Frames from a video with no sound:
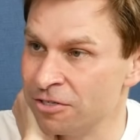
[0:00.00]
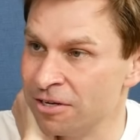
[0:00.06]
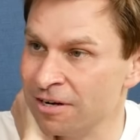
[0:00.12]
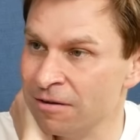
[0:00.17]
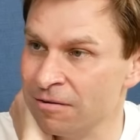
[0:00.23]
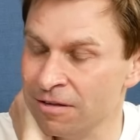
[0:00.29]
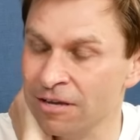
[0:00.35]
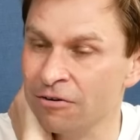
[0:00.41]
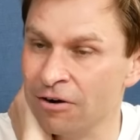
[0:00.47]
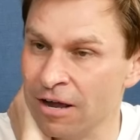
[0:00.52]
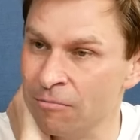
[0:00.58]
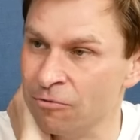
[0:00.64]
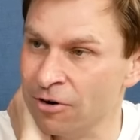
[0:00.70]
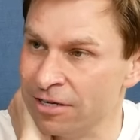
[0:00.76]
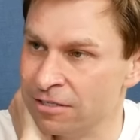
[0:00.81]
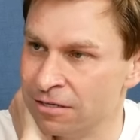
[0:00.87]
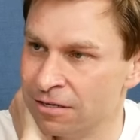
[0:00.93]
And now here I am
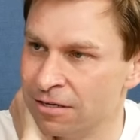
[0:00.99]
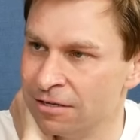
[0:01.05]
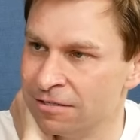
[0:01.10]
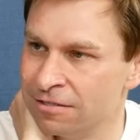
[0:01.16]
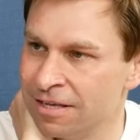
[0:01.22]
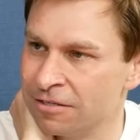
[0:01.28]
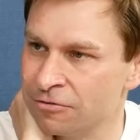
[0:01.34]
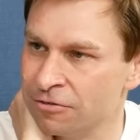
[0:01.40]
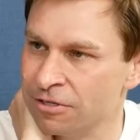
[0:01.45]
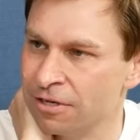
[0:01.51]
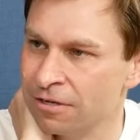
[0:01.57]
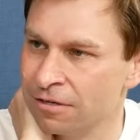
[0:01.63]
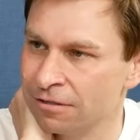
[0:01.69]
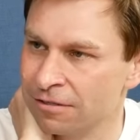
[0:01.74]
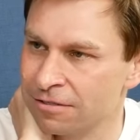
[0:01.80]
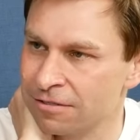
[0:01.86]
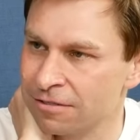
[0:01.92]
raising kids. That's
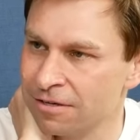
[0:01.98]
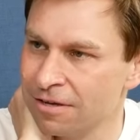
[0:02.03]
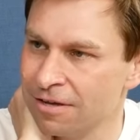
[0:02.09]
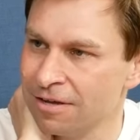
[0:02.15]
ridiculous.